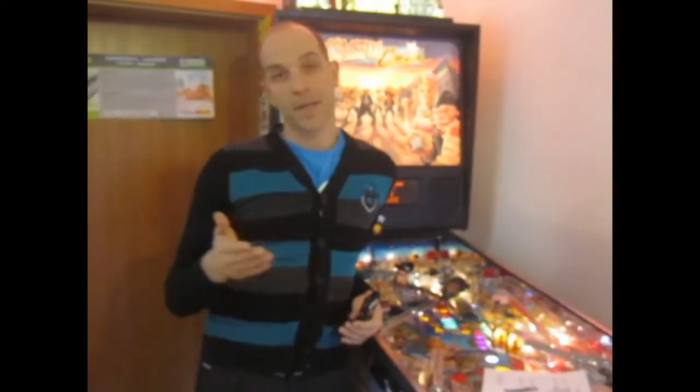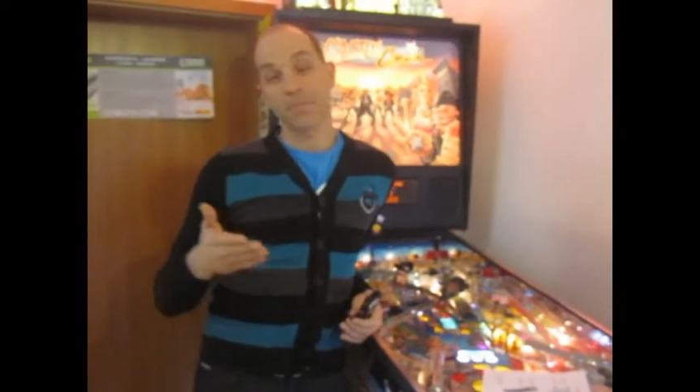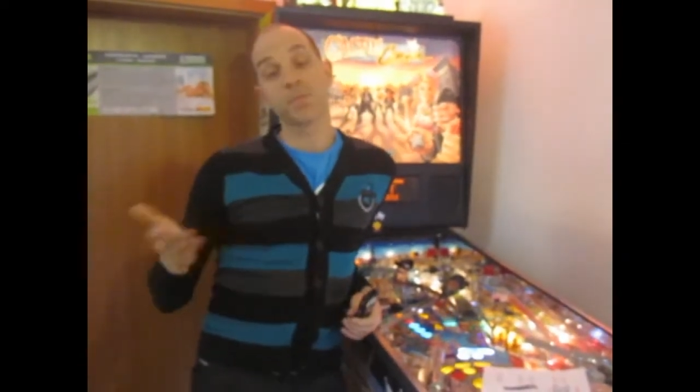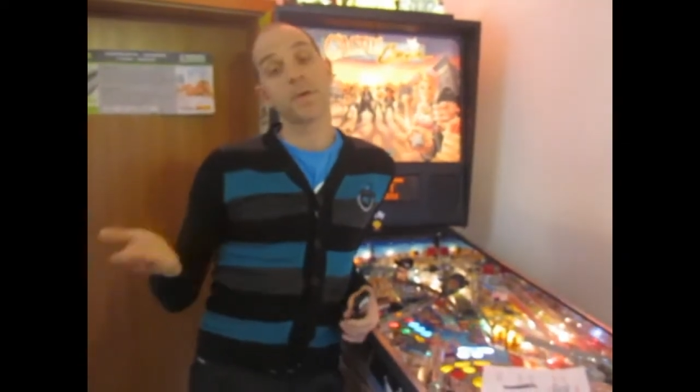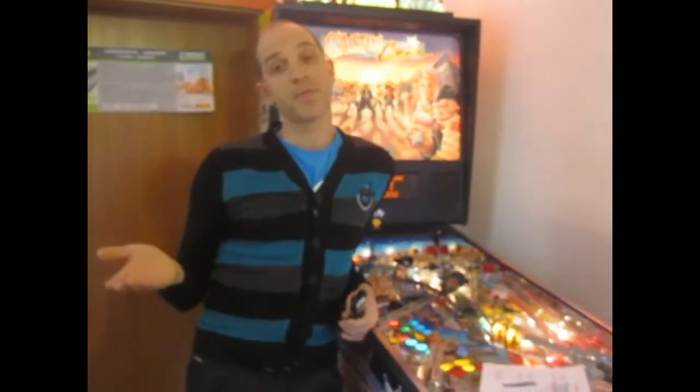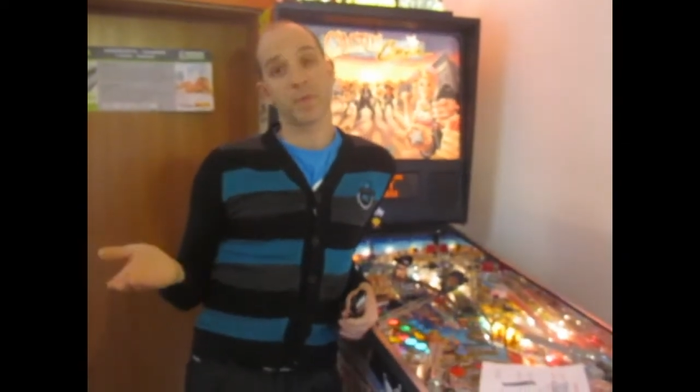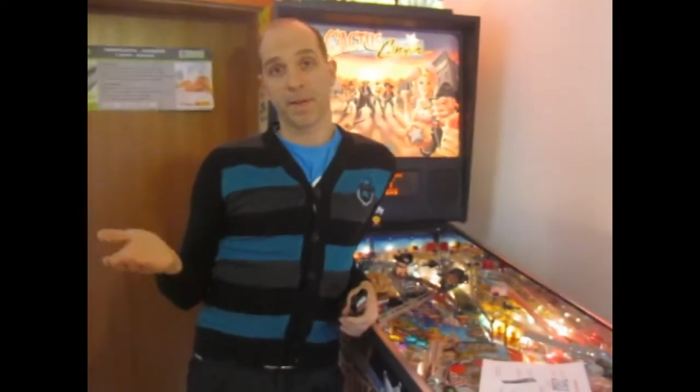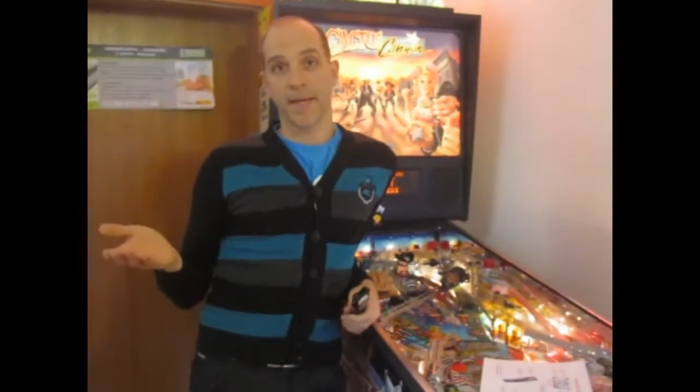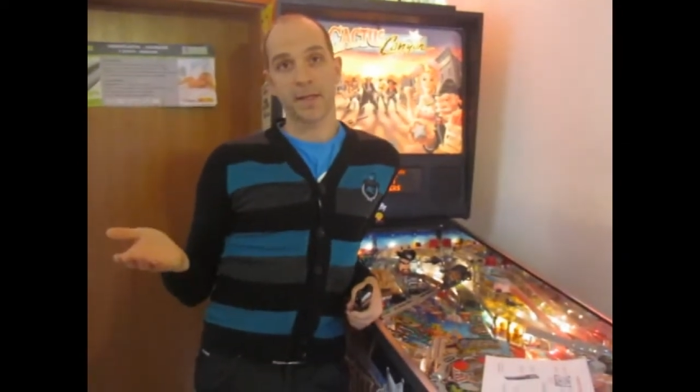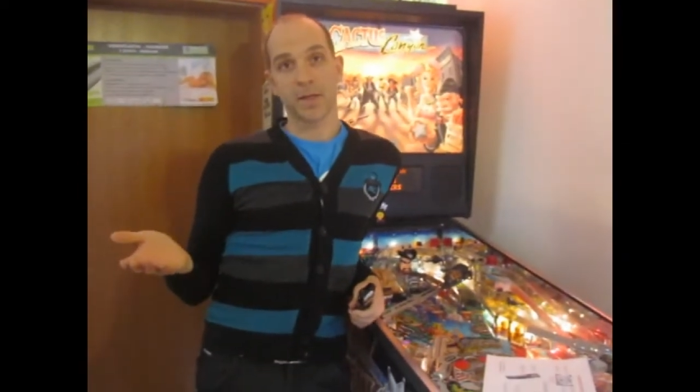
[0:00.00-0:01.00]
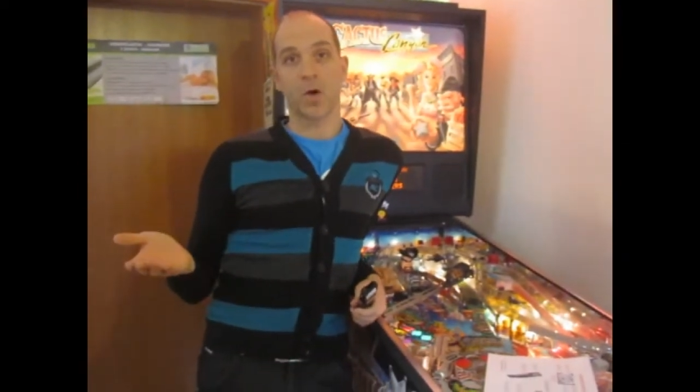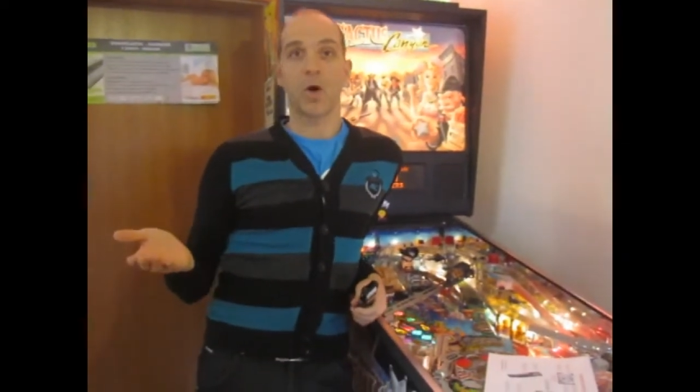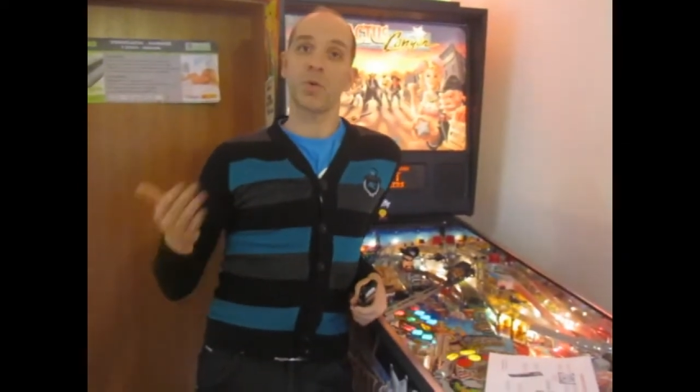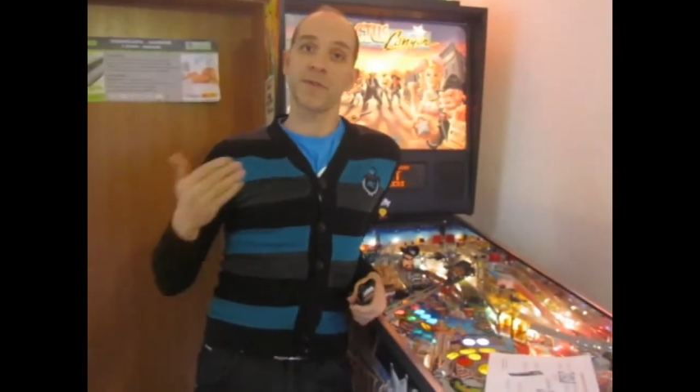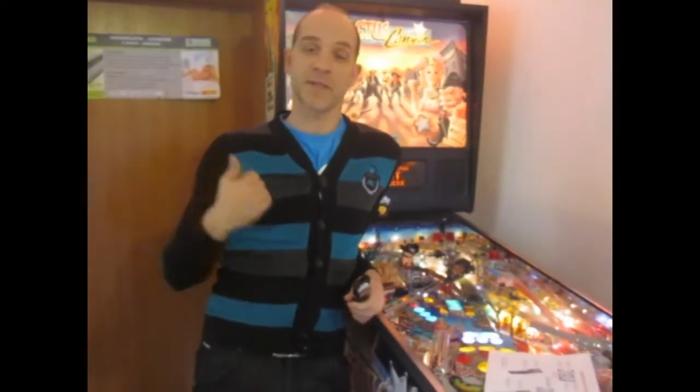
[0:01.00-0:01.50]
And prepare for pain
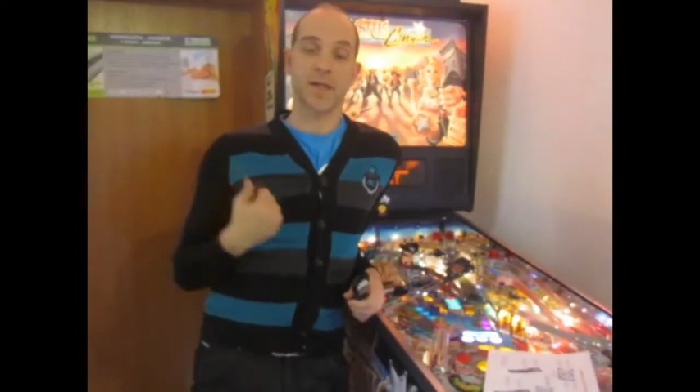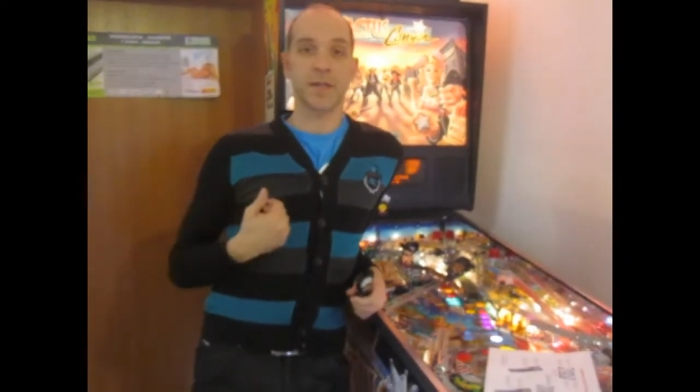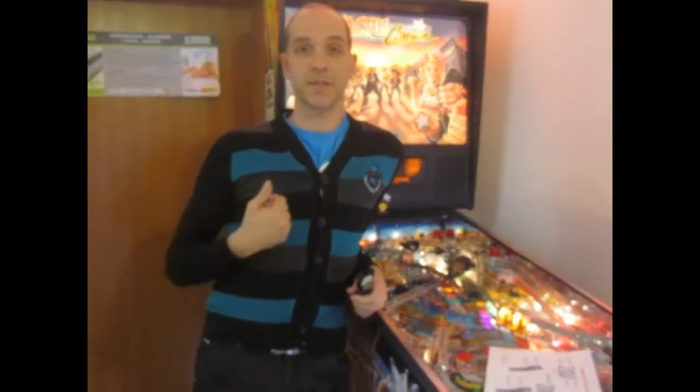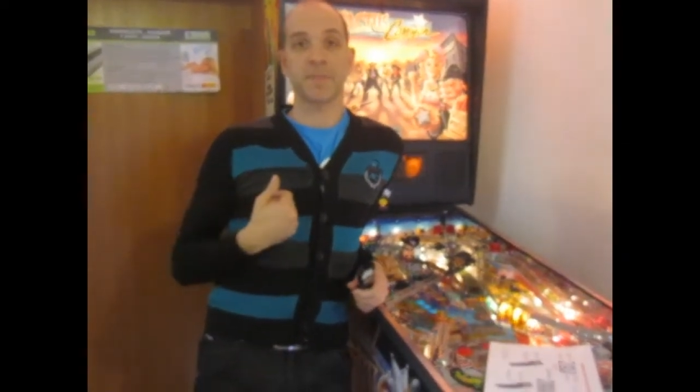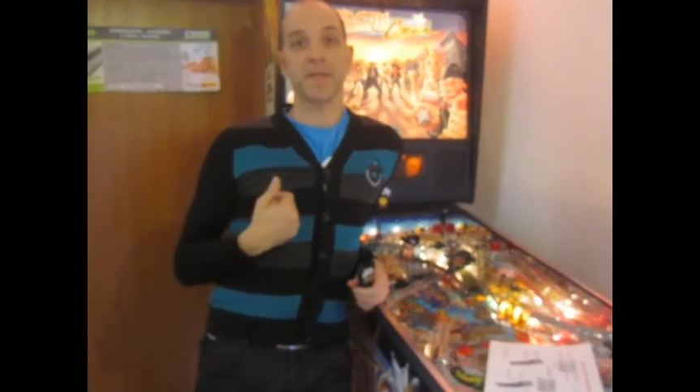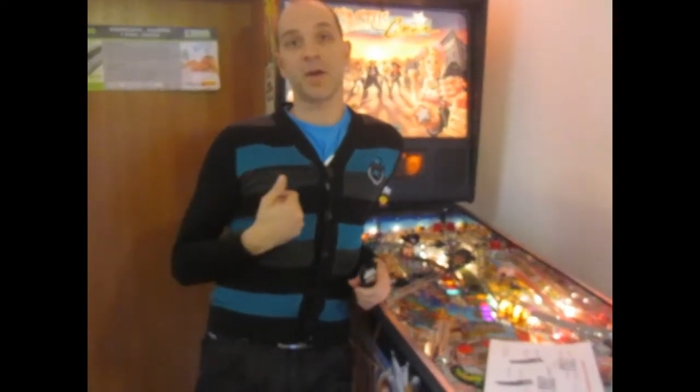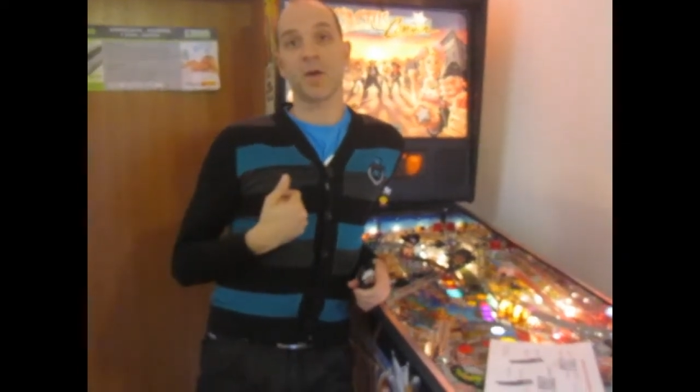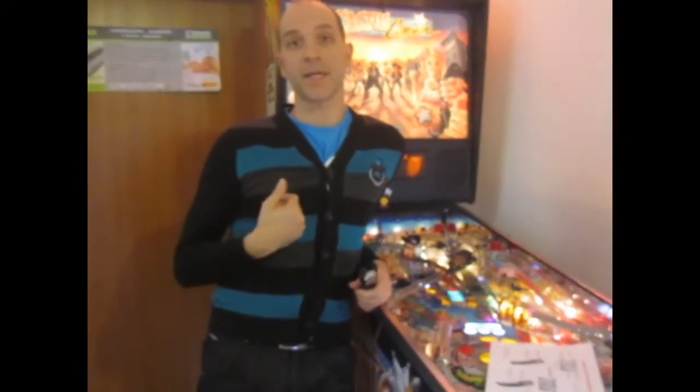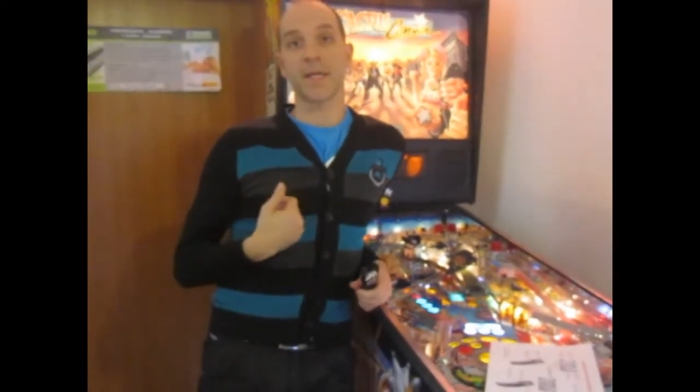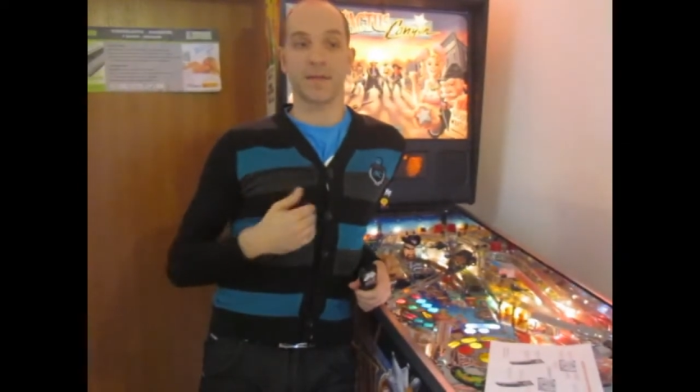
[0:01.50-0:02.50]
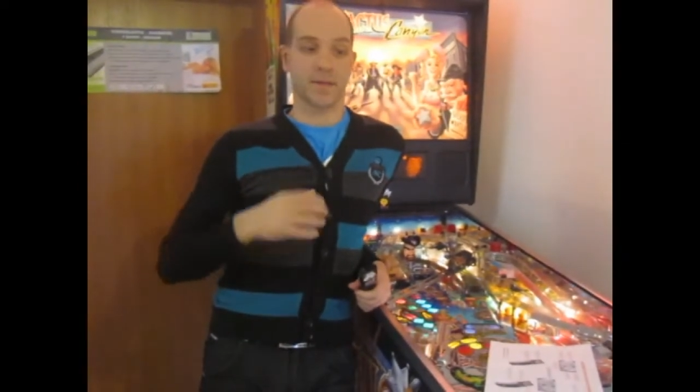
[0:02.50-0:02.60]
always tells me, okay,